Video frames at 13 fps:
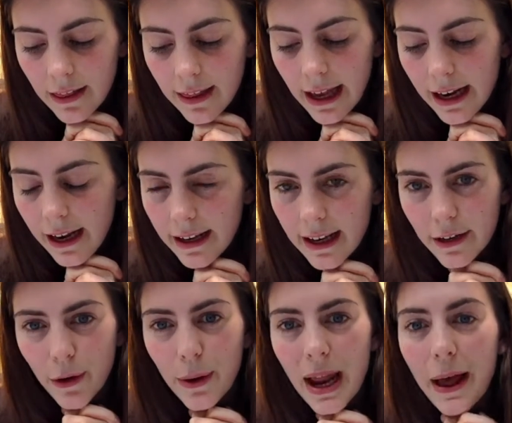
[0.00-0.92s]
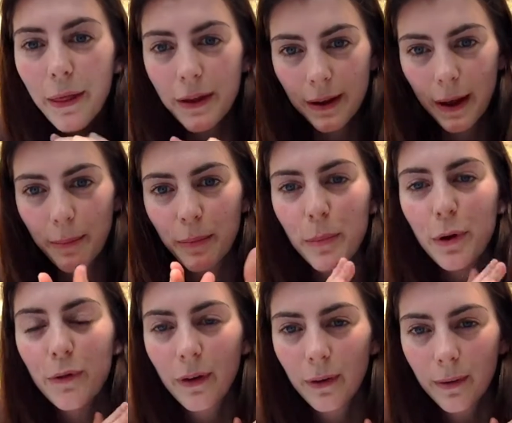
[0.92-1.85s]
So now that I'm
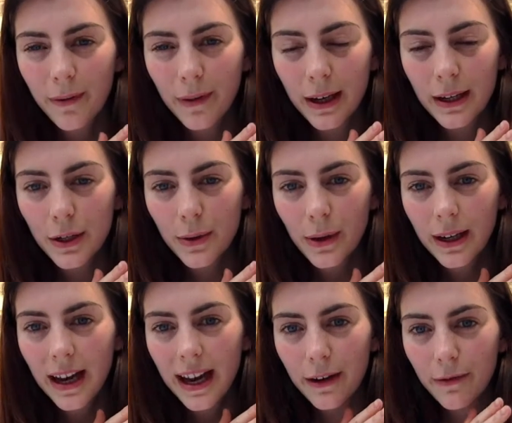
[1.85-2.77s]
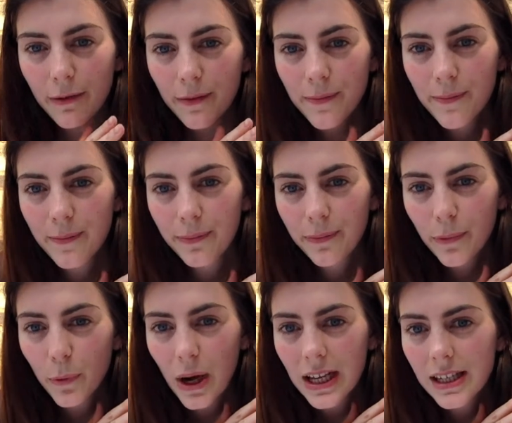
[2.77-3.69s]
moving into a kind of
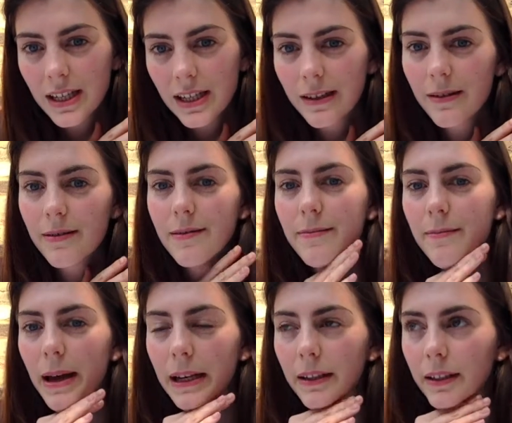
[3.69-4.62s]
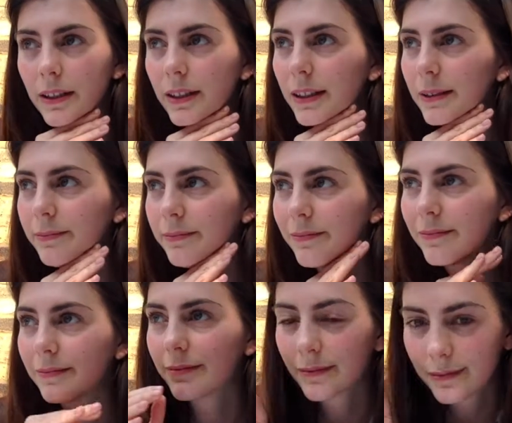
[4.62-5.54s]
Western medical
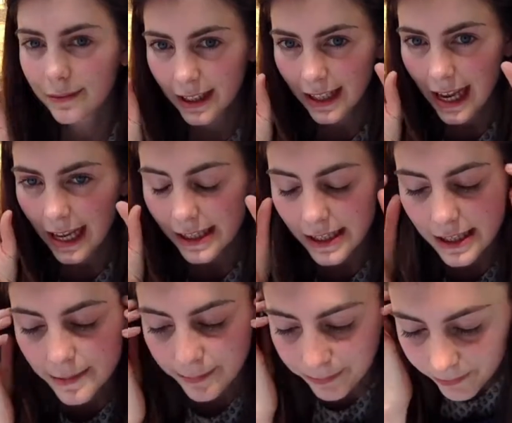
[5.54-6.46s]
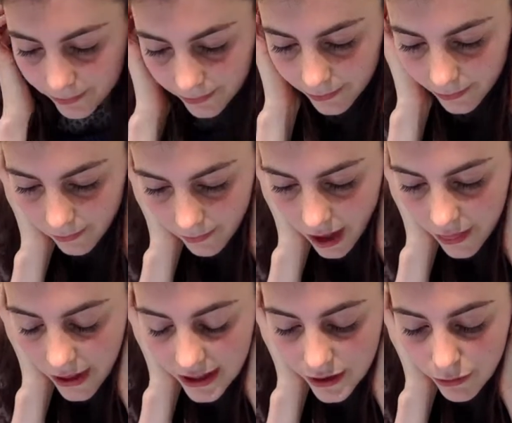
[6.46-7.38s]
lens,
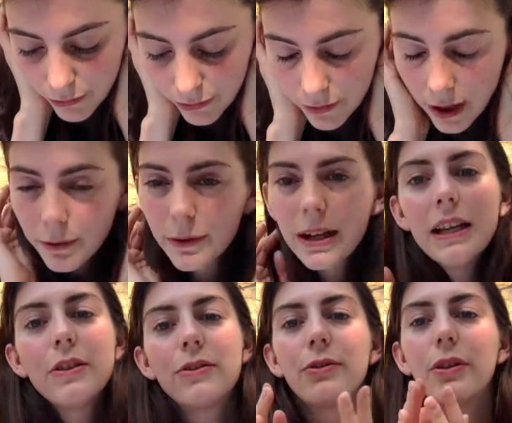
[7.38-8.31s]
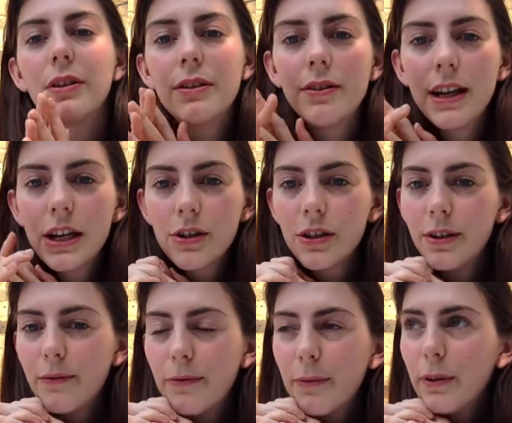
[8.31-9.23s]
there's a really strong tradition
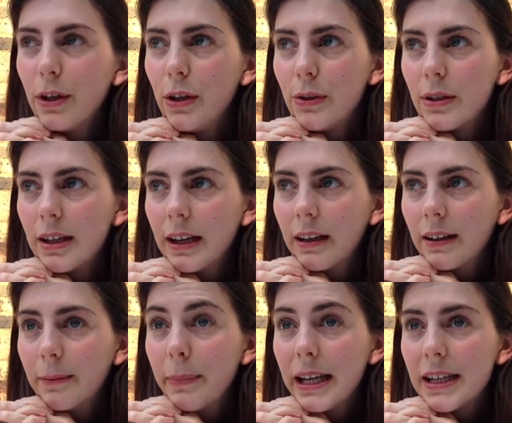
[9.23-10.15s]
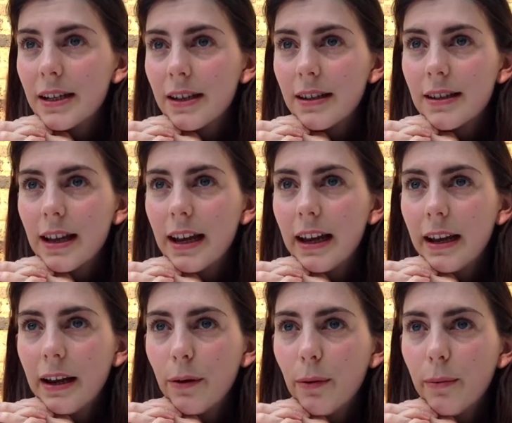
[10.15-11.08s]
of using bitters
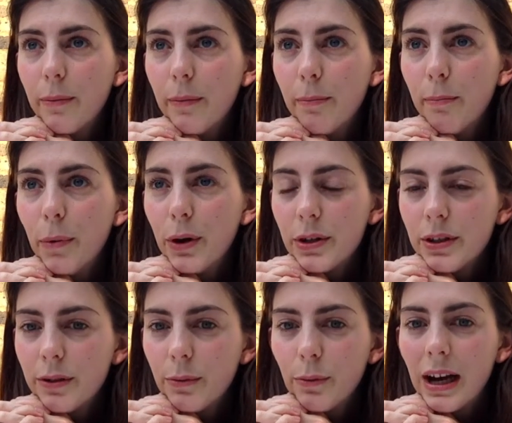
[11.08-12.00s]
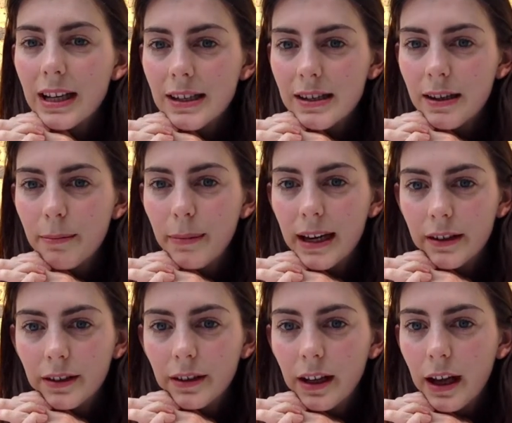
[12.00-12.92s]
in modern Western
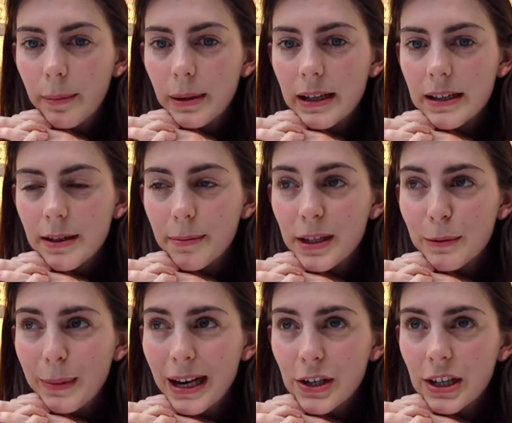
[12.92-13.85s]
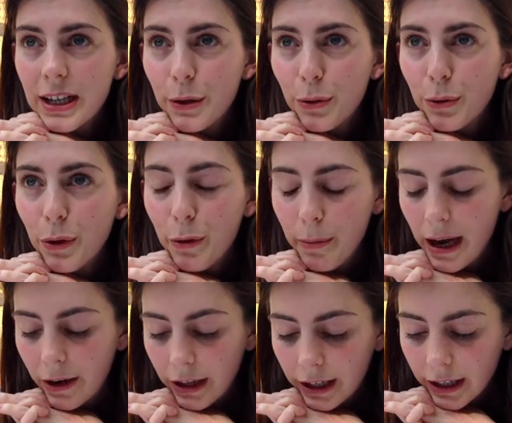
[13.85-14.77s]
medical herbalism, especially in North
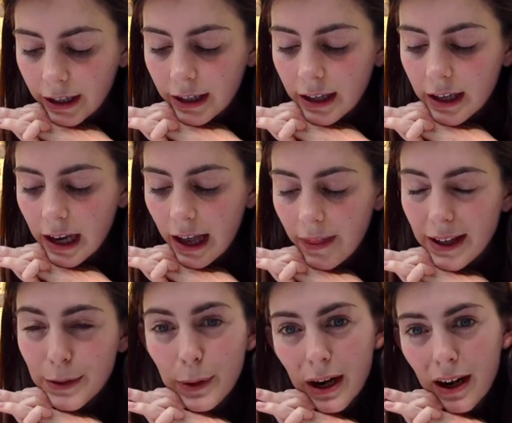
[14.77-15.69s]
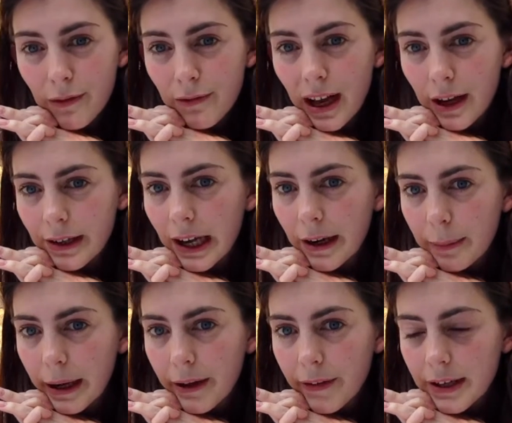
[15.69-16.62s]
America. That's where I found out
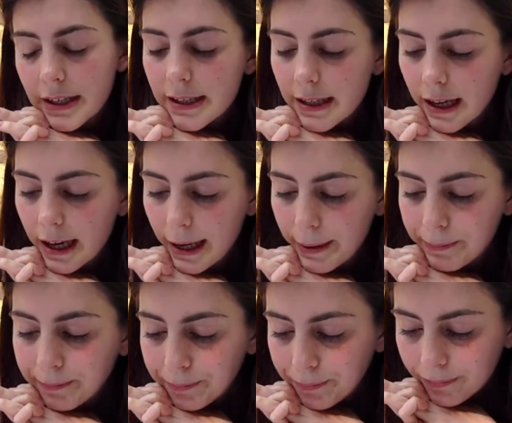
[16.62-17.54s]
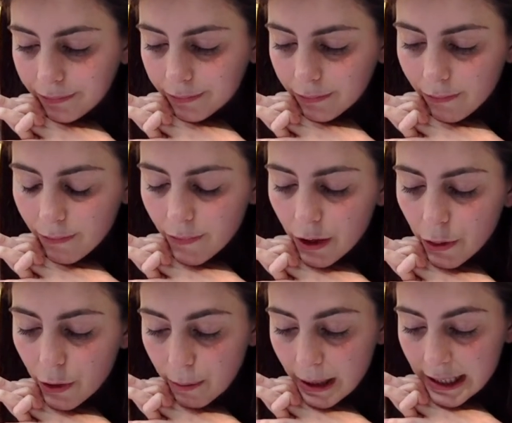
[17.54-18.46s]
about this.
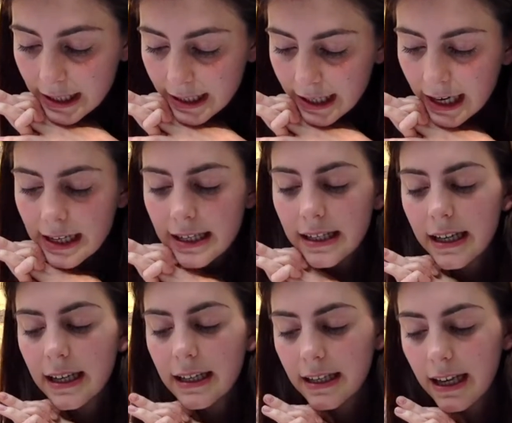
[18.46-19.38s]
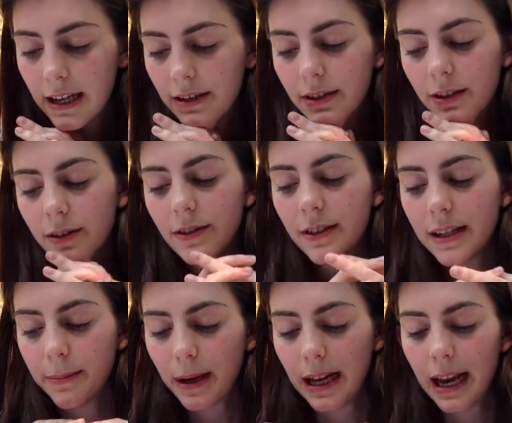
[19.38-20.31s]
The bitter taste is said to
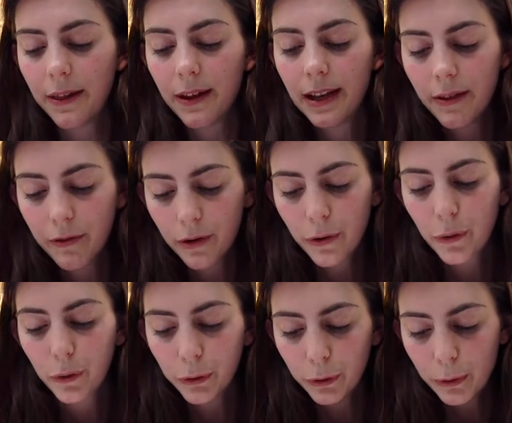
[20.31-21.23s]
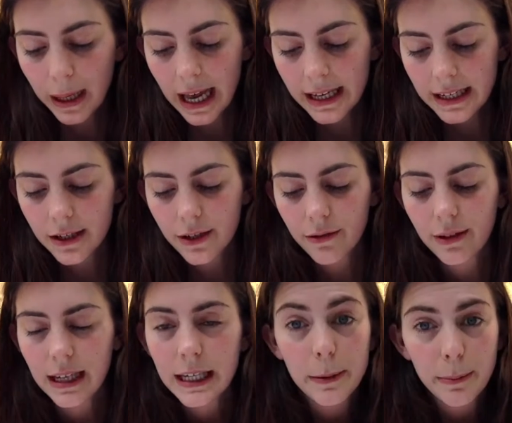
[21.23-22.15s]
stimulate the liver and the gallbladder to
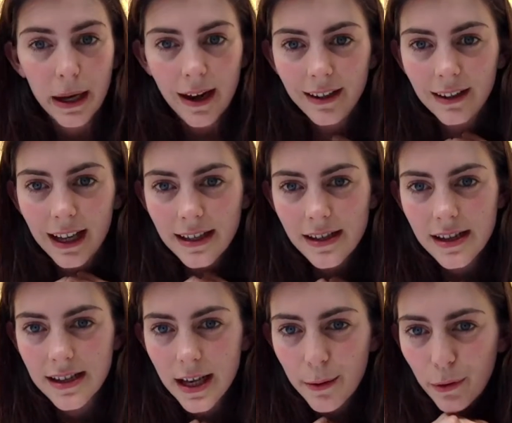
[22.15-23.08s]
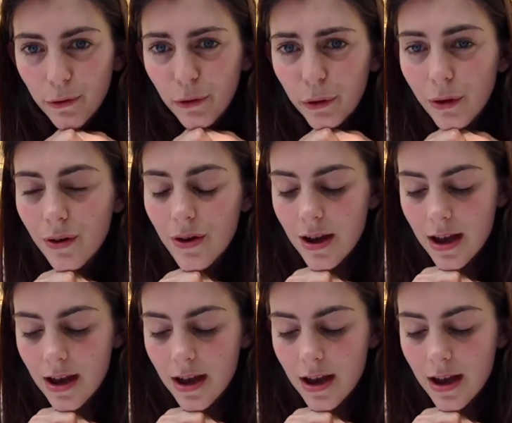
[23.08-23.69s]
release bile, as I said before.